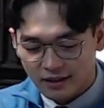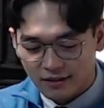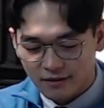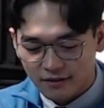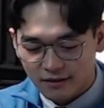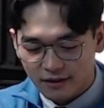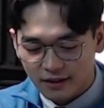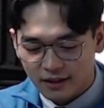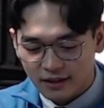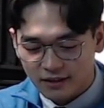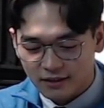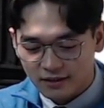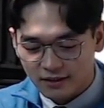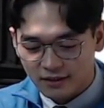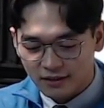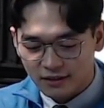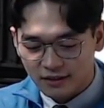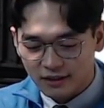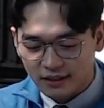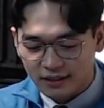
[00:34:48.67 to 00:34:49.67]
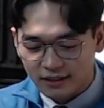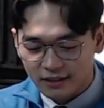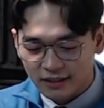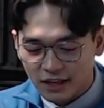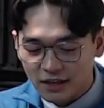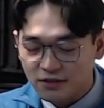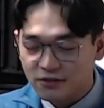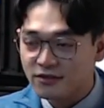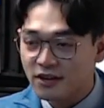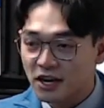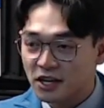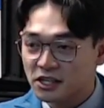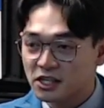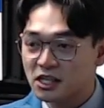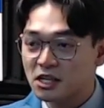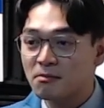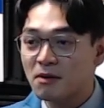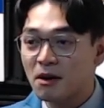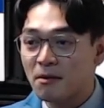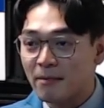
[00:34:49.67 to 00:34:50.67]
there's introduction
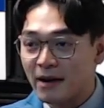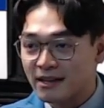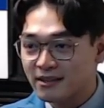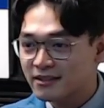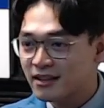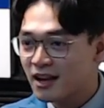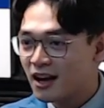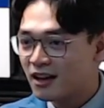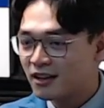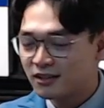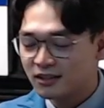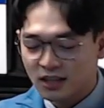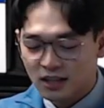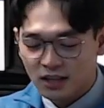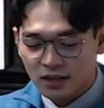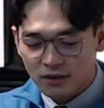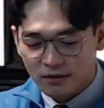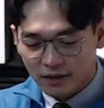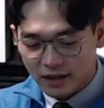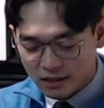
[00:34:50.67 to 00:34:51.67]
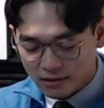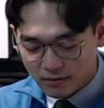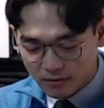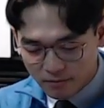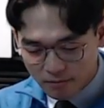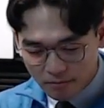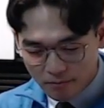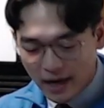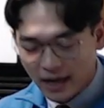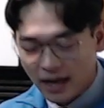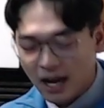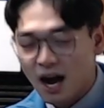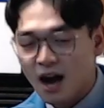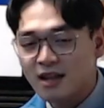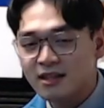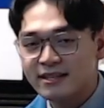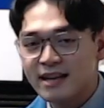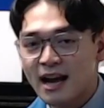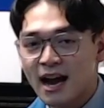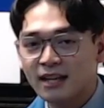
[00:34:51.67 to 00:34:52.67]
about myself. There's my
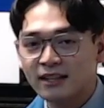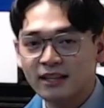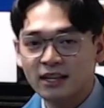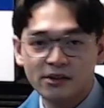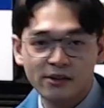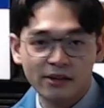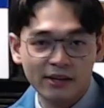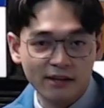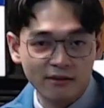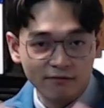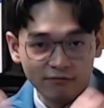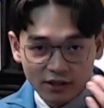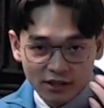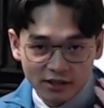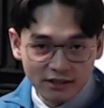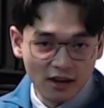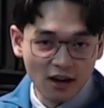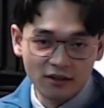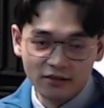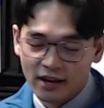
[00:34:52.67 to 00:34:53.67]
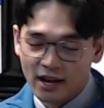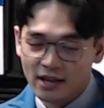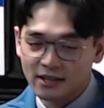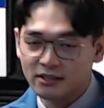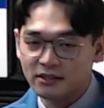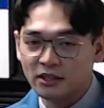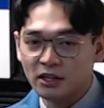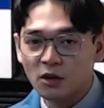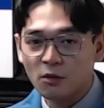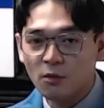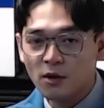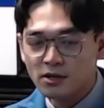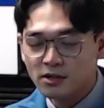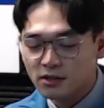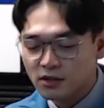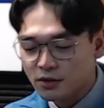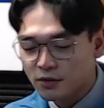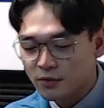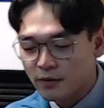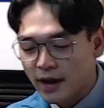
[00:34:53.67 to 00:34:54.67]
contact there. You can reach out to ask any question
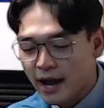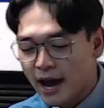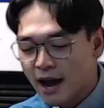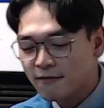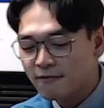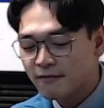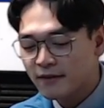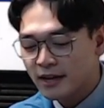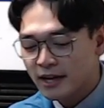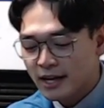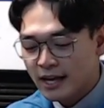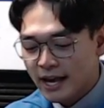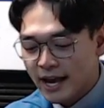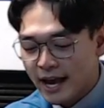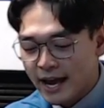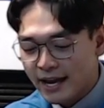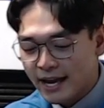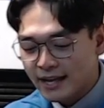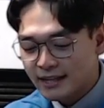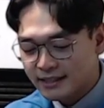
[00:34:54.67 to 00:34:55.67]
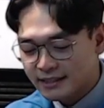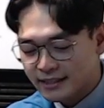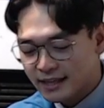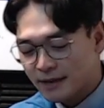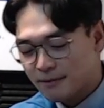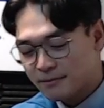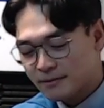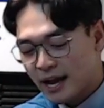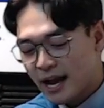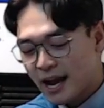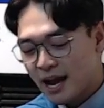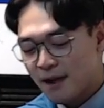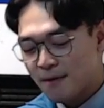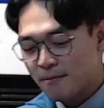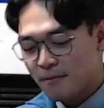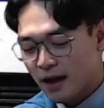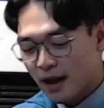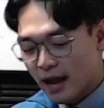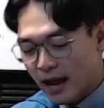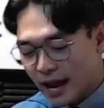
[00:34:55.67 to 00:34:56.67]
that you have. And at the same time,
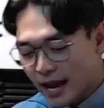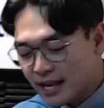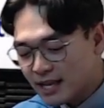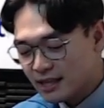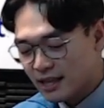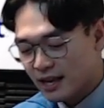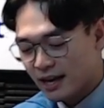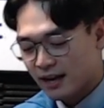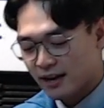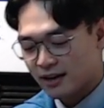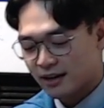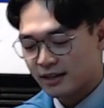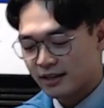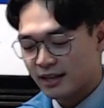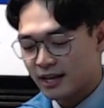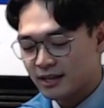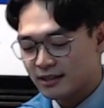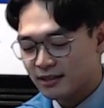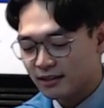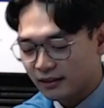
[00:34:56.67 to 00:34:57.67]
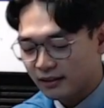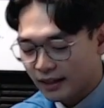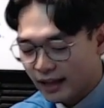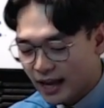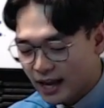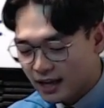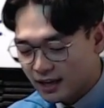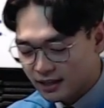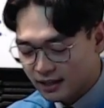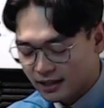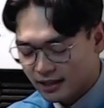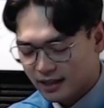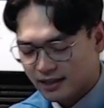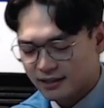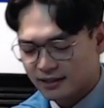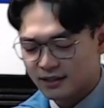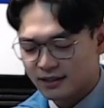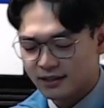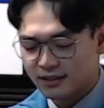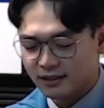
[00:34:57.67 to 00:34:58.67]
in there, there's a link there
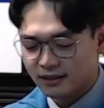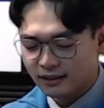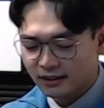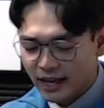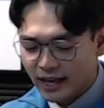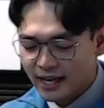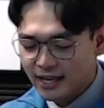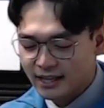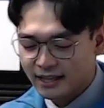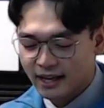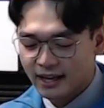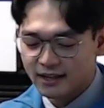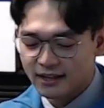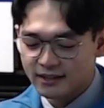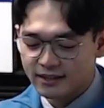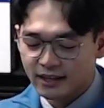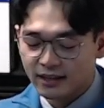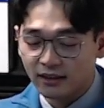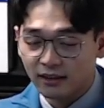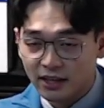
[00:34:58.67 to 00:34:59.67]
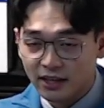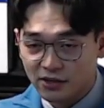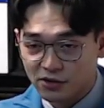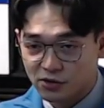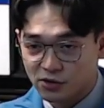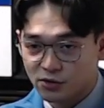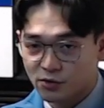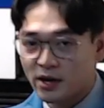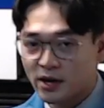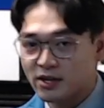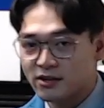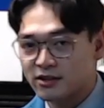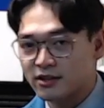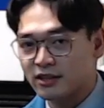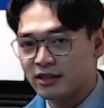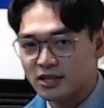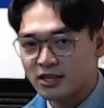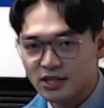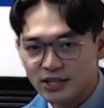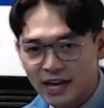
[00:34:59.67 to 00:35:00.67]
that says registration.
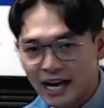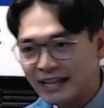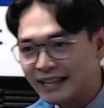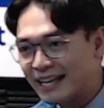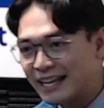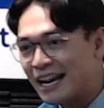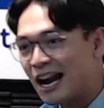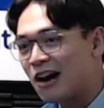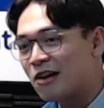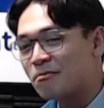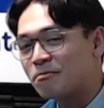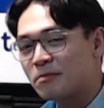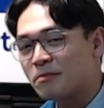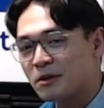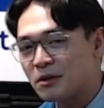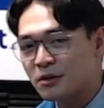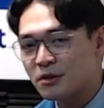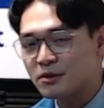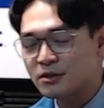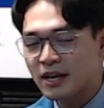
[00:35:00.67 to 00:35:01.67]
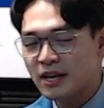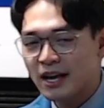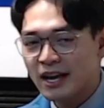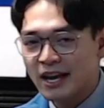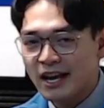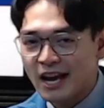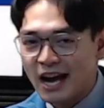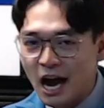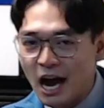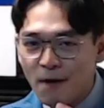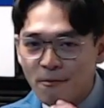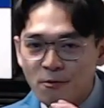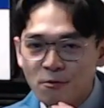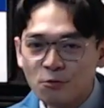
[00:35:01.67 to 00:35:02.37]
Check that out, because I've been